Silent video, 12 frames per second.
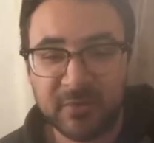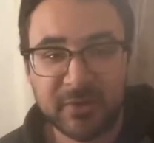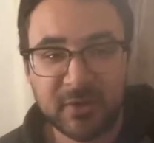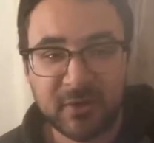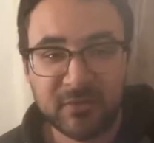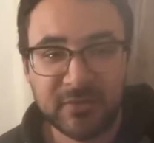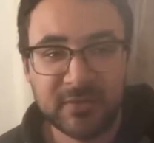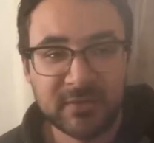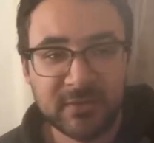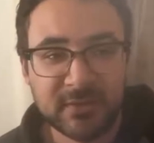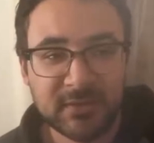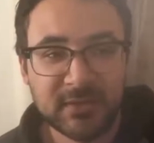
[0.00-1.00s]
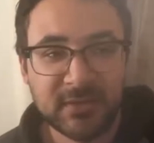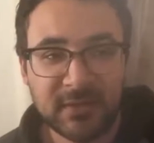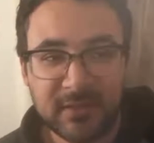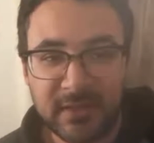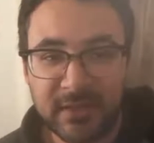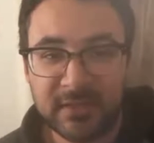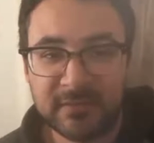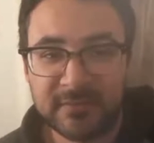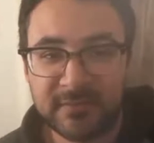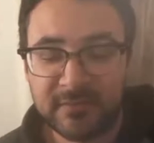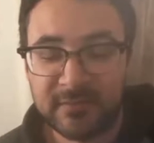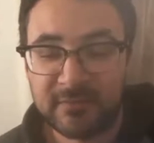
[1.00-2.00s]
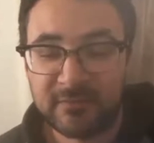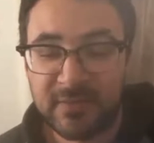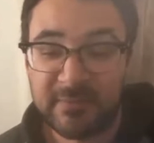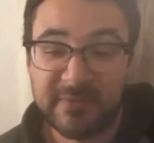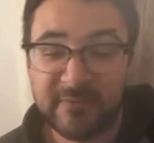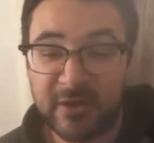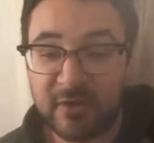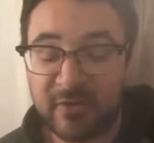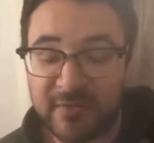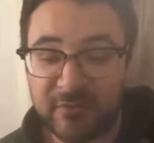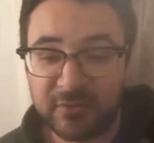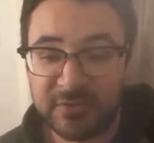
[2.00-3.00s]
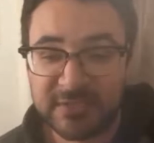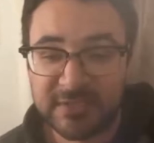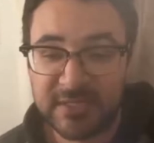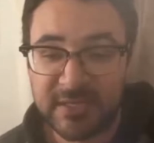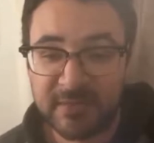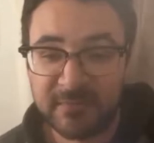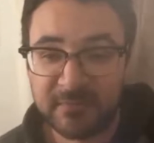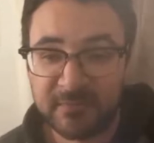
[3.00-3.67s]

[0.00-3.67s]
with COVID, and made me very grateful to see him